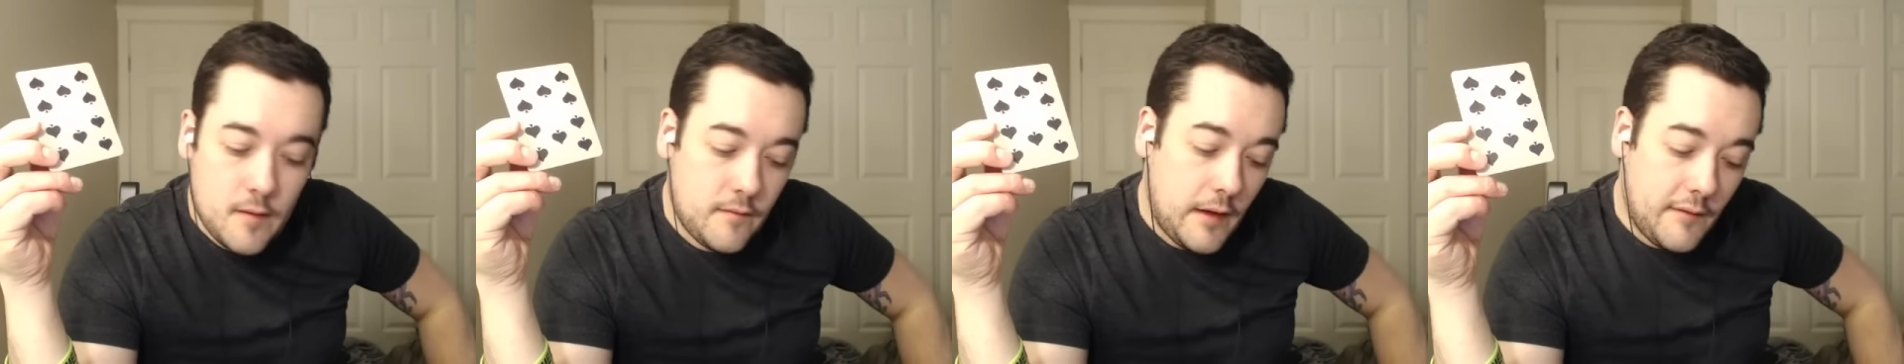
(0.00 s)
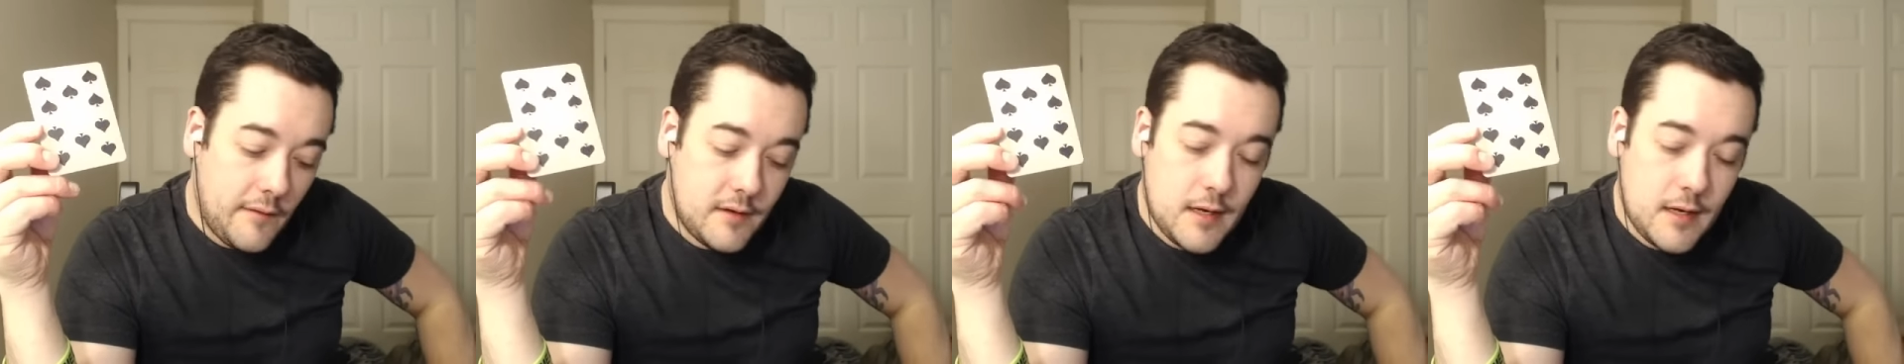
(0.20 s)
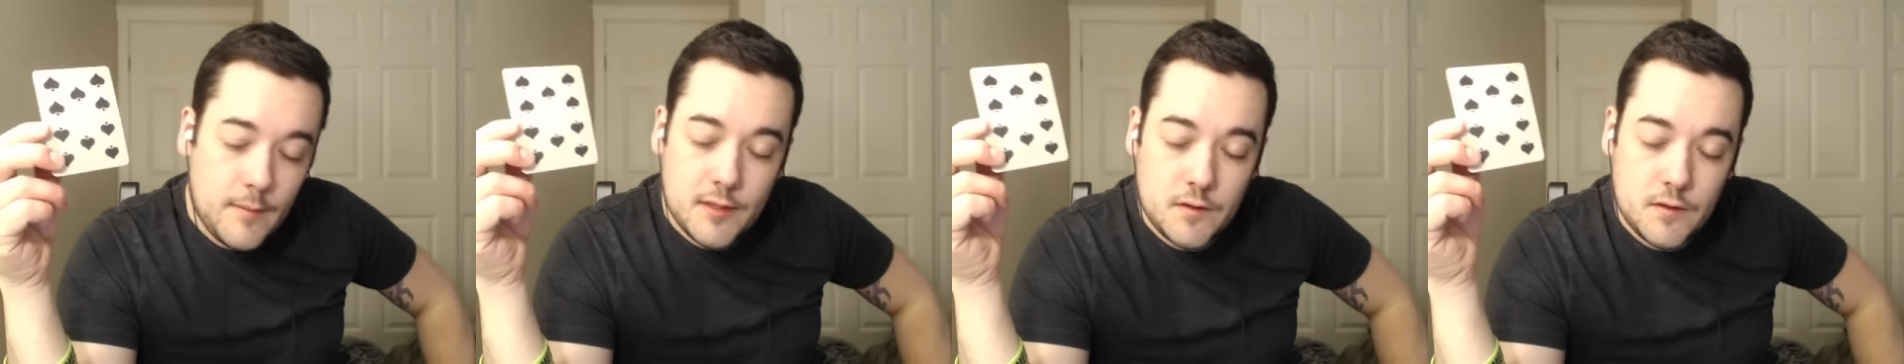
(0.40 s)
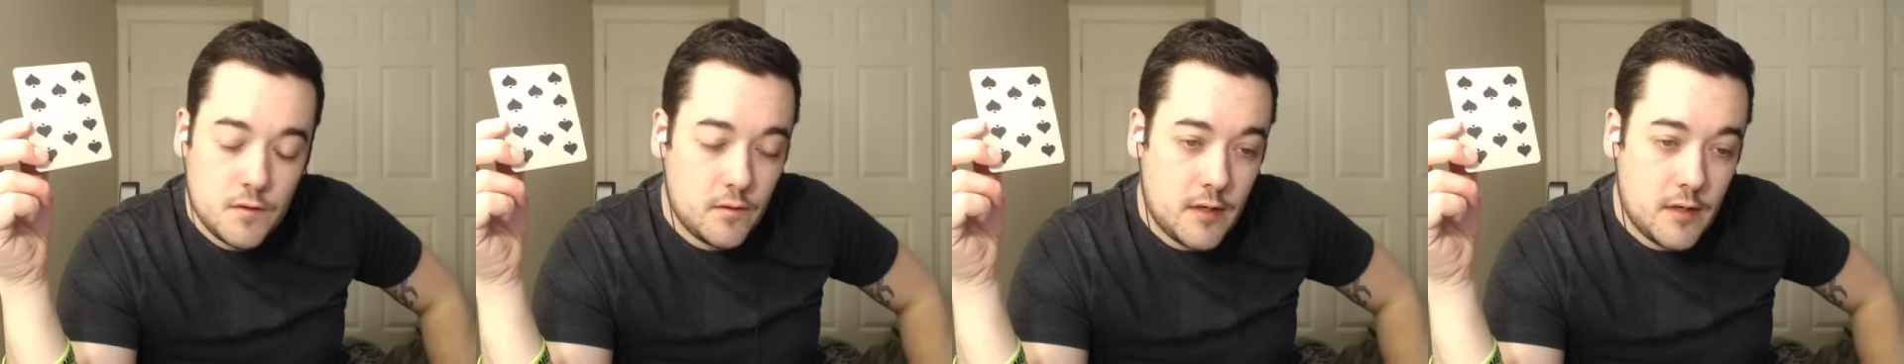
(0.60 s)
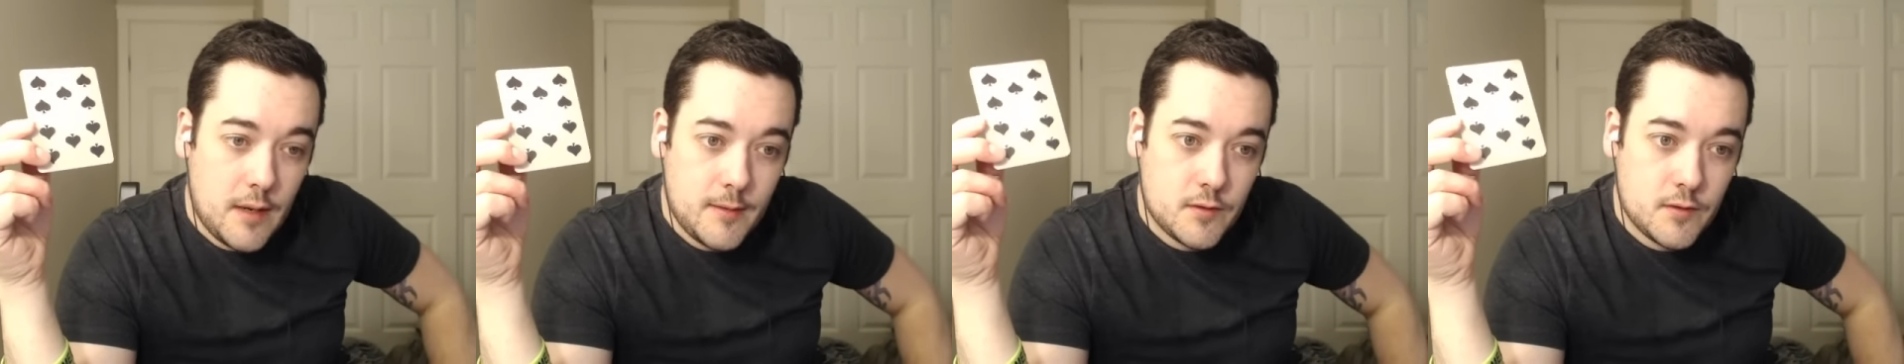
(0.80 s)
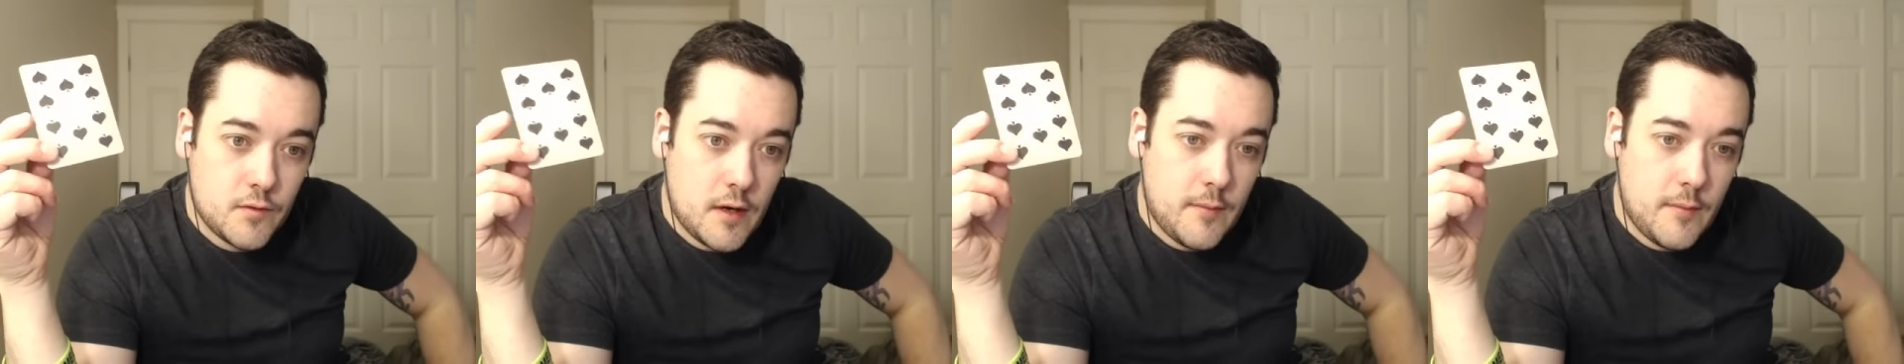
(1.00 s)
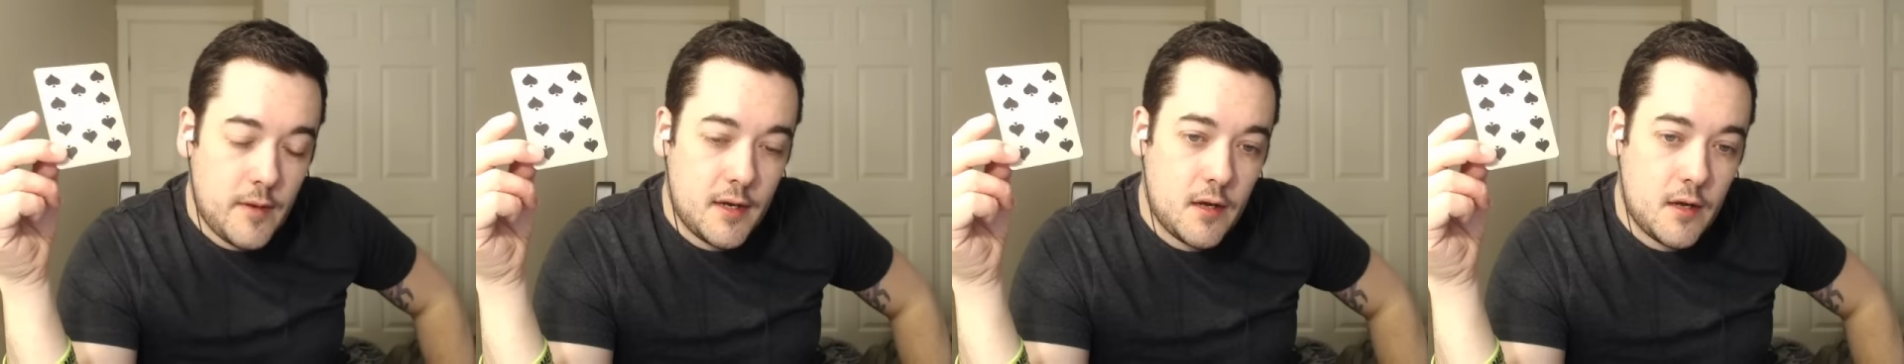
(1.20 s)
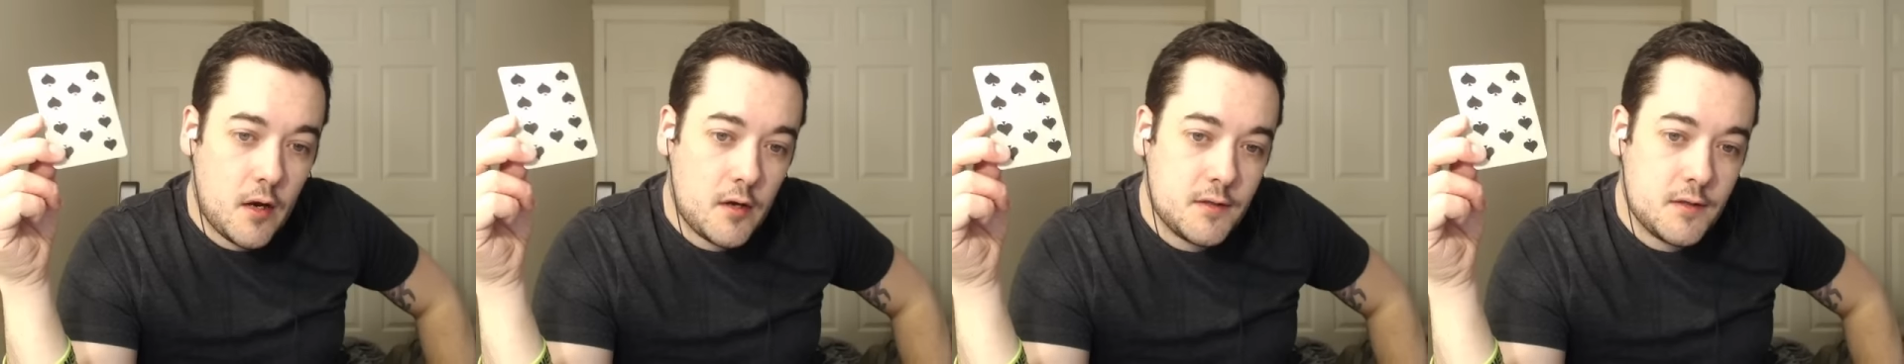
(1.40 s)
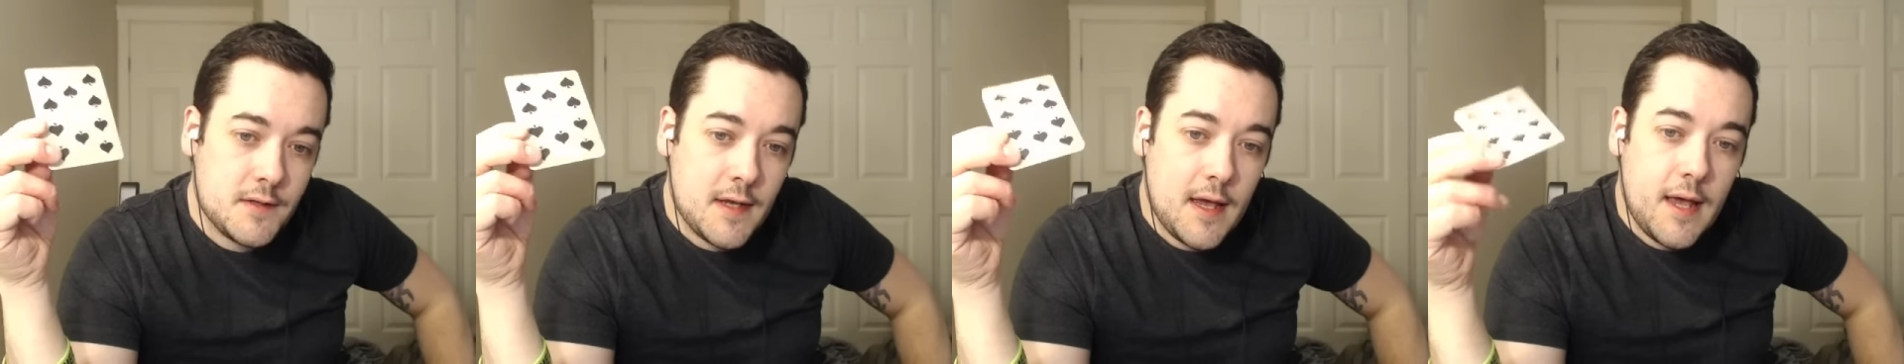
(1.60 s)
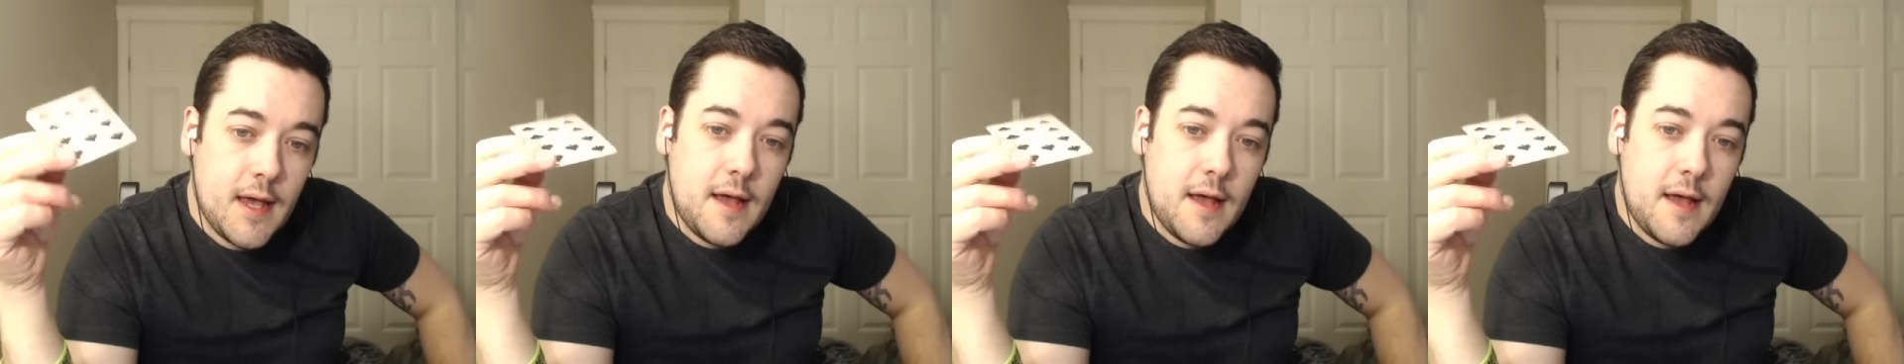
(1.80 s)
Five of Diamonds, Two of Diamonds, Great Money cards.